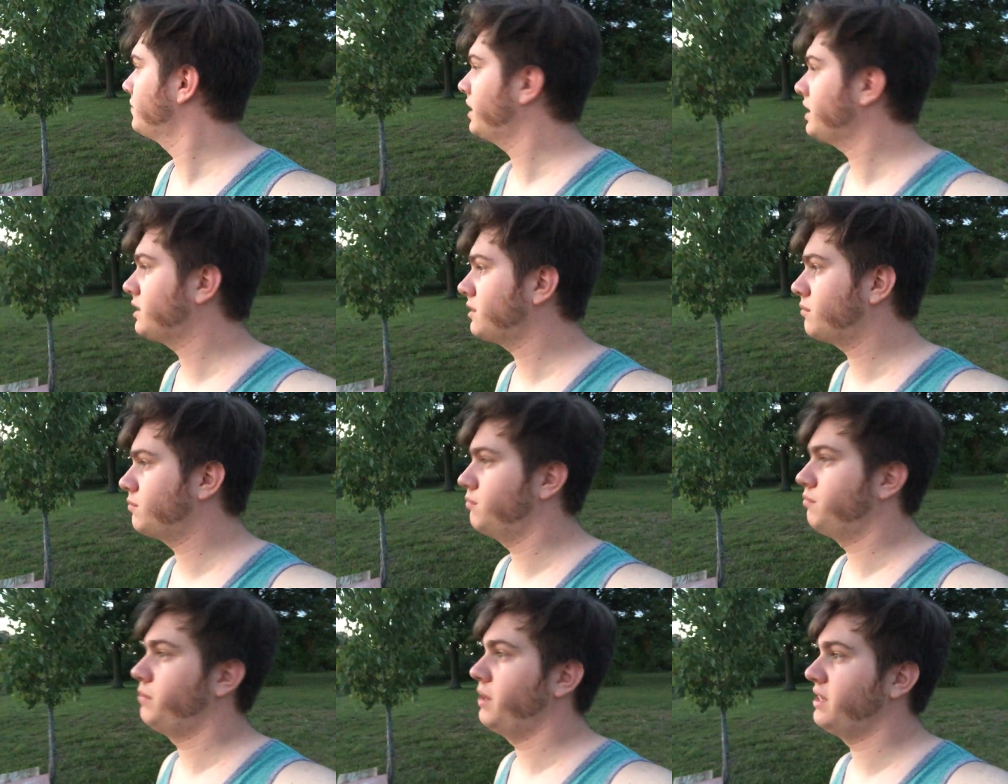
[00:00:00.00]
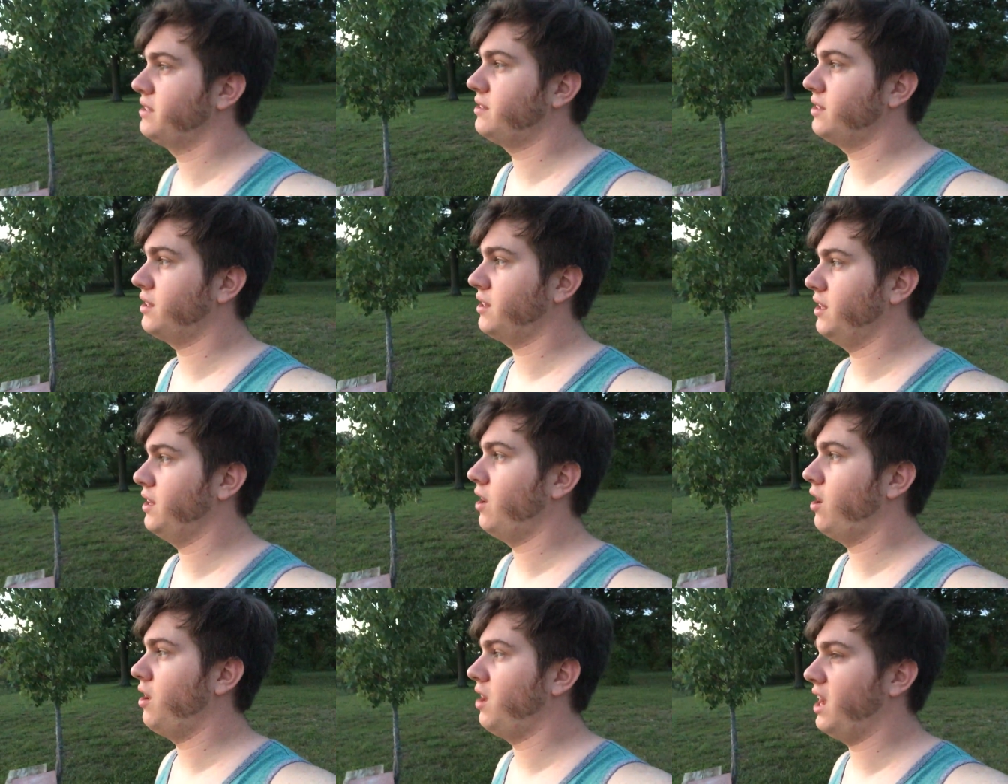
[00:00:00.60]
that's
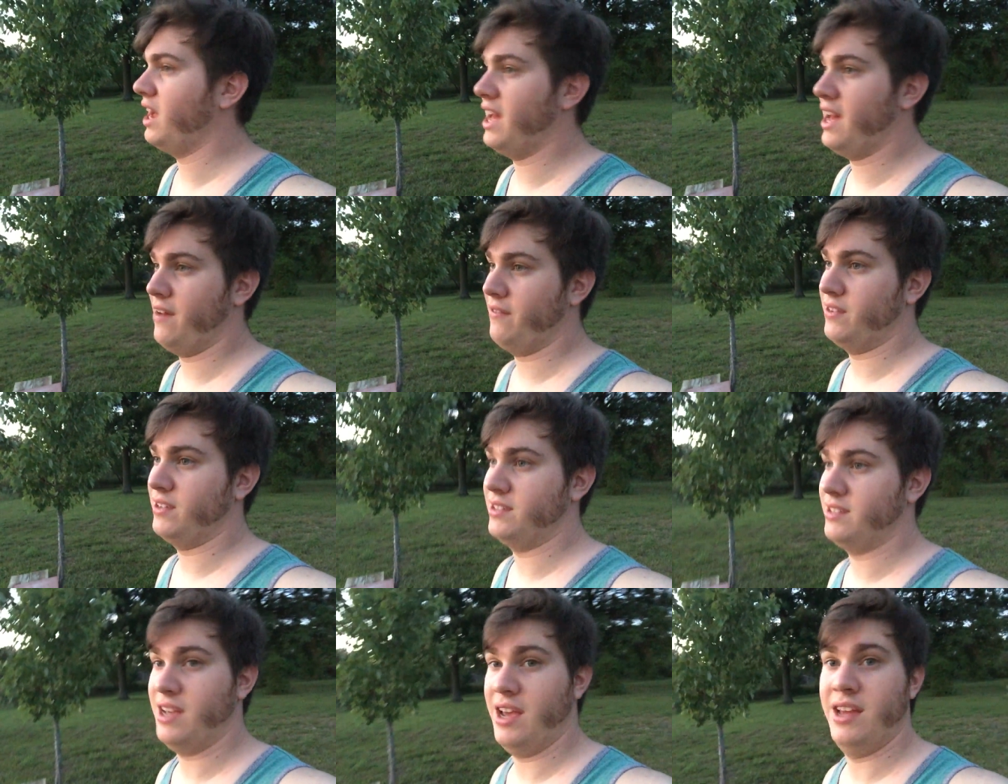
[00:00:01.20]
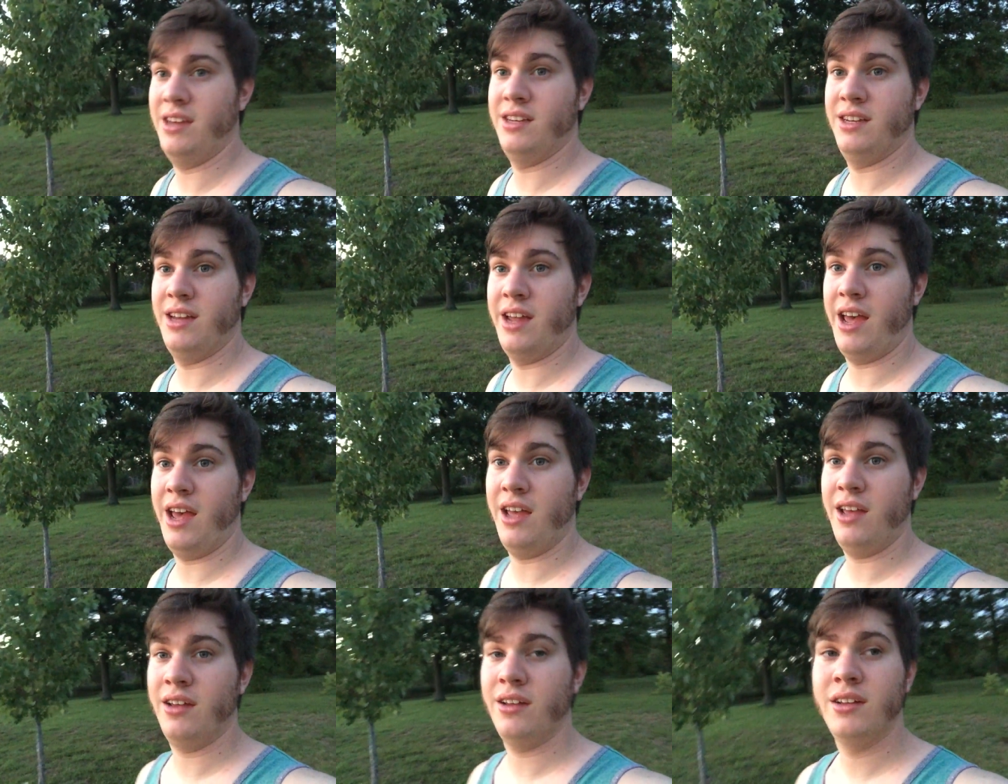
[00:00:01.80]
basically all I have to say
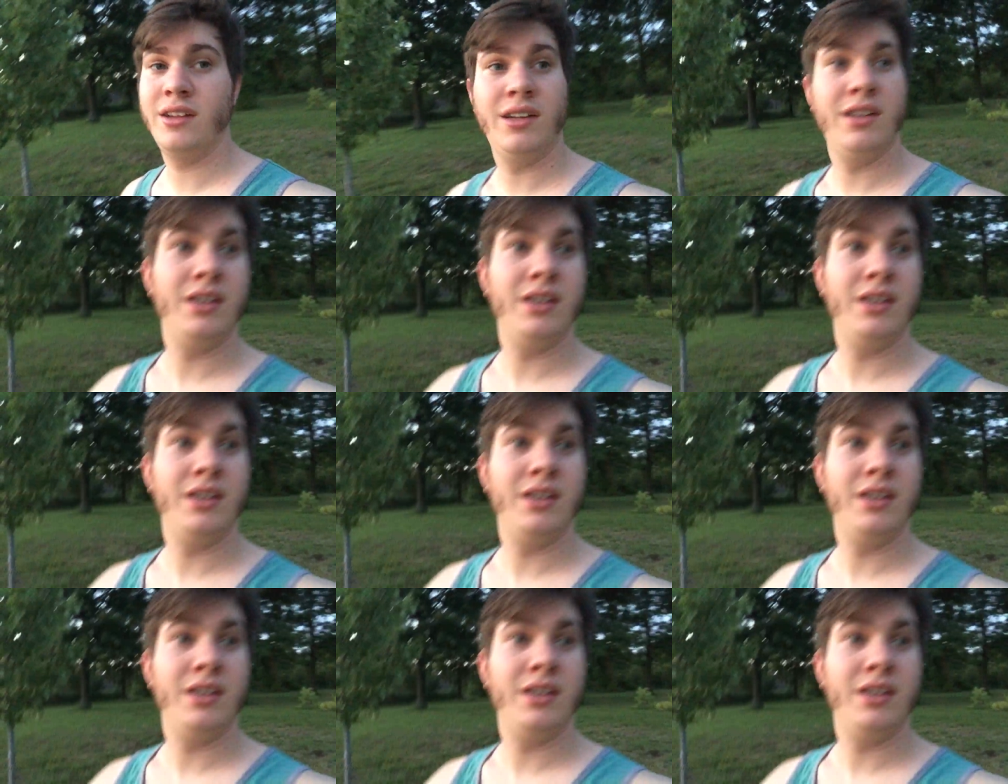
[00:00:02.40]
today.